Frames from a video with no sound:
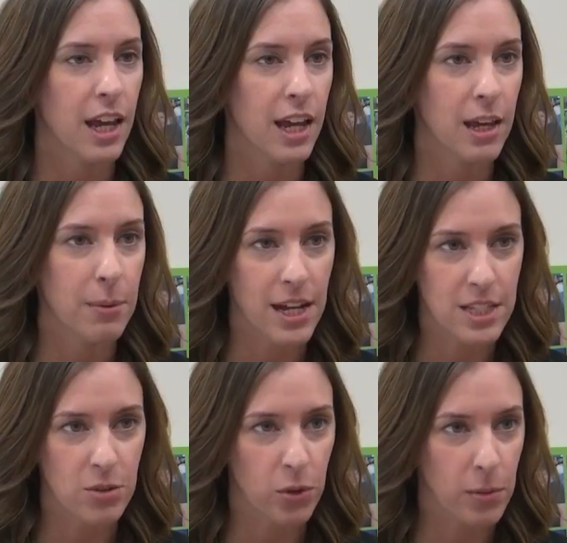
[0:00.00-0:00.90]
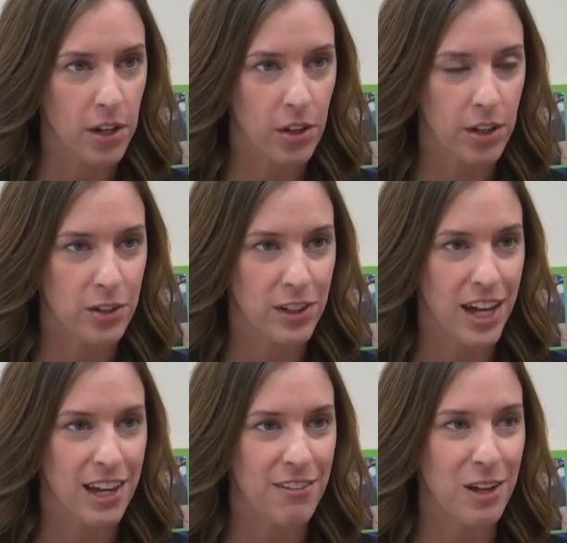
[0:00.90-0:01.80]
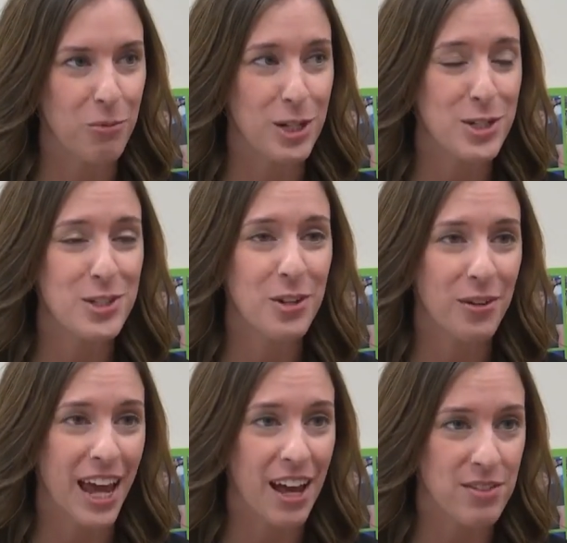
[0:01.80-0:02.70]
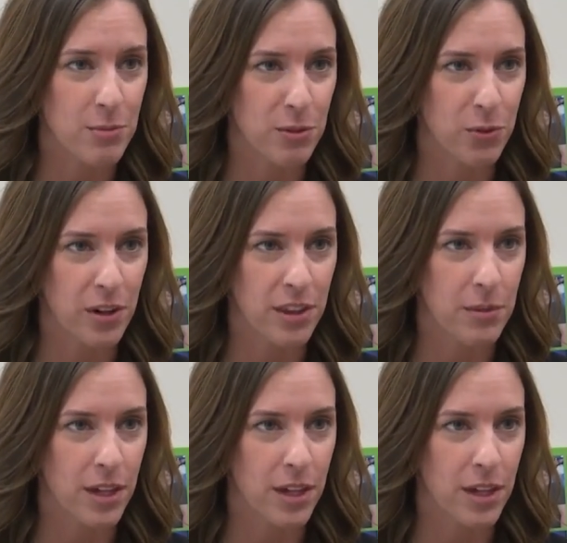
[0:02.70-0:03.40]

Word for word: a positive role model in their life, and we just don't have someone for them